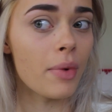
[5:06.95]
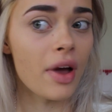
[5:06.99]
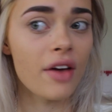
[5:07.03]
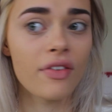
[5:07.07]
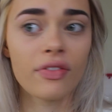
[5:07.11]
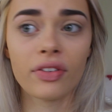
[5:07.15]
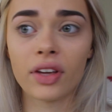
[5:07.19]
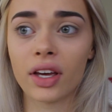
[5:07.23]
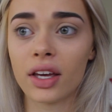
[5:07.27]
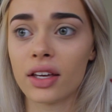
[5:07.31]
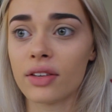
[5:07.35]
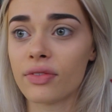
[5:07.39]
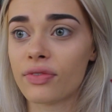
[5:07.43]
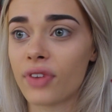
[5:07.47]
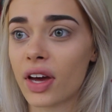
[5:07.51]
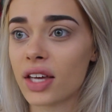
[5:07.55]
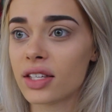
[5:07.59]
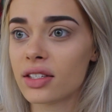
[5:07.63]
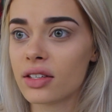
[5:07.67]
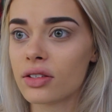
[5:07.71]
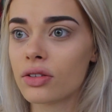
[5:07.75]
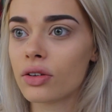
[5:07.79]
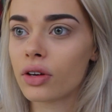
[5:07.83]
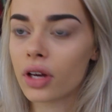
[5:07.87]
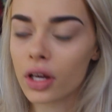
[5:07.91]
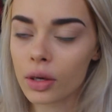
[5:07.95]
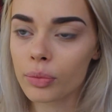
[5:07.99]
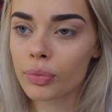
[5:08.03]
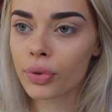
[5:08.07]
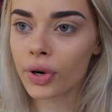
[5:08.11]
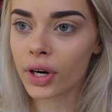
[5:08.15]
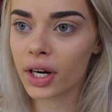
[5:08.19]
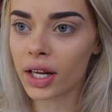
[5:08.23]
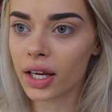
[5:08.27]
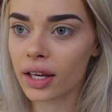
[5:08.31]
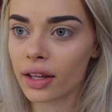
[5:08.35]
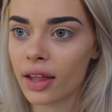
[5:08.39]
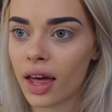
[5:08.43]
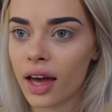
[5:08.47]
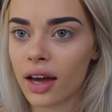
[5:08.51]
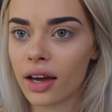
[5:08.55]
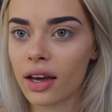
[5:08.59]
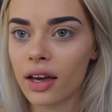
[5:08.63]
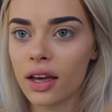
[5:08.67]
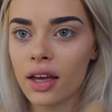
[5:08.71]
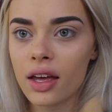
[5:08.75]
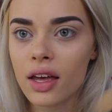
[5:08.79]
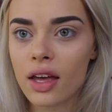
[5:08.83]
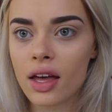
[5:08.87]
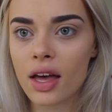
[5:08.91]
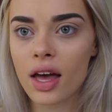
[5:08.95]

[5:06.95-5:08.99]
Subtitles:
My face is looking pretty like